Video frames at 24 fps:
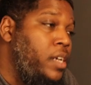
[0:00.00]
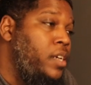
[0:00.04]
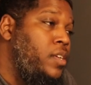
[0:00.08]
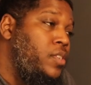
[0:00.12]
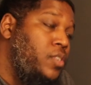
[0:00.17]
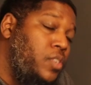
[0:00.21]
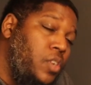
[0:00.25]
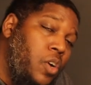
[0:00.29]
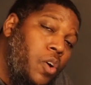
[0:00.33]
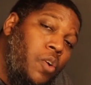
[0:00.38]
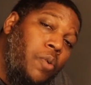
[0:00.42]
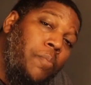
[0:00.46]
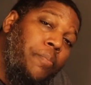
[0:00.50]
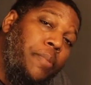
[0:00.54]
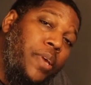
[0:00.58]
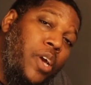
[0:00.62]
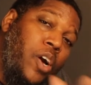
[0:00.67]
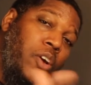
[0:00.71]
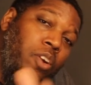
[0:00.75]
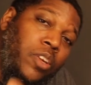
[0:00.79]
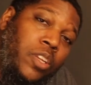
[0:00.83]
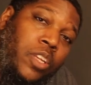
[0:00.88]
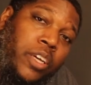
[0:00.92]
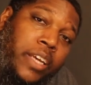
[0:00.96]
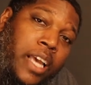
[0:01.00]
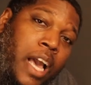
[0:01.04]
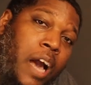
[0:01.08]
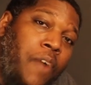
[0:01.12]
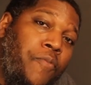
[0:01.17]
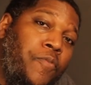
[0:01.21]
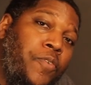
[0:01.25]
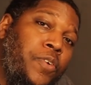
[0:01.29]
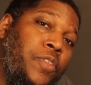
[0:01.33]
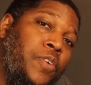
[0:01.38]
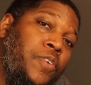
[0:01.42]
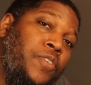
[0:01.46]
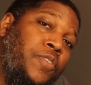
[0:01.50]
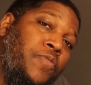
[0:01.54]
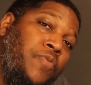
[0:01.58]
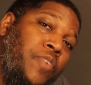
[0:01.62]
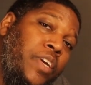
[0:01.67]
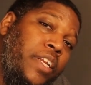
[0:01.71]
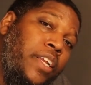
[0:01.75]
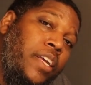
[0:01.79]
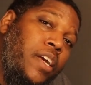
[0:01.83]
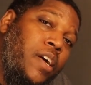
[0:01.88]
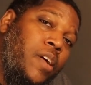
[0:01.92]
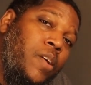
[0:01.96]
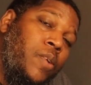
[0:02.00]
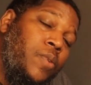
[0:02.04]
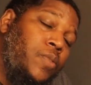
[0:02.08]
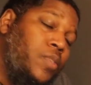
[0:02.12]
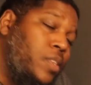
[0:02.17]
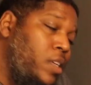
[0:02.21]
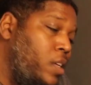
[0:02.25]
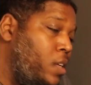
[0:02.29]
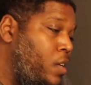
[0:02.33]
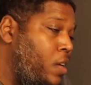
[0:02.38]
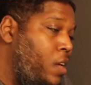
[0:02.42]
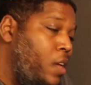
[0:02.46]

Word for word: So be on the lookout for those videos.